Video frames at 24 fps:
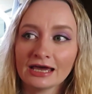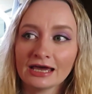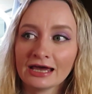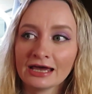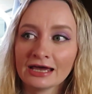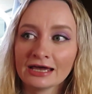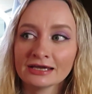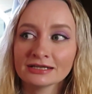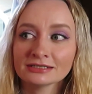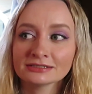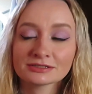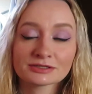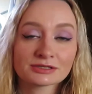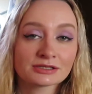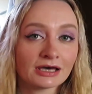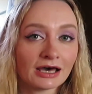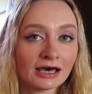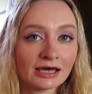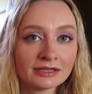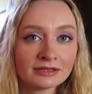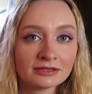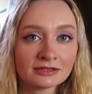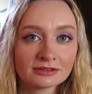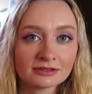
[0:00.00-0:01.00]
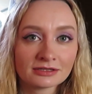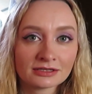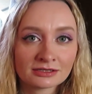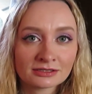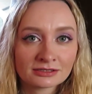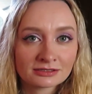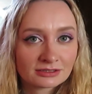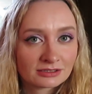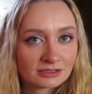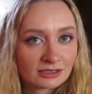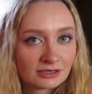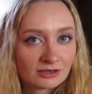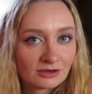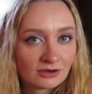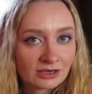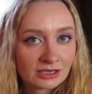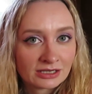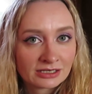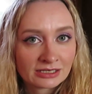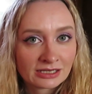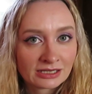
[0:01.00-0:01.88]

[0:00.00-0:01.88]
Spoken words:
And the other thing that I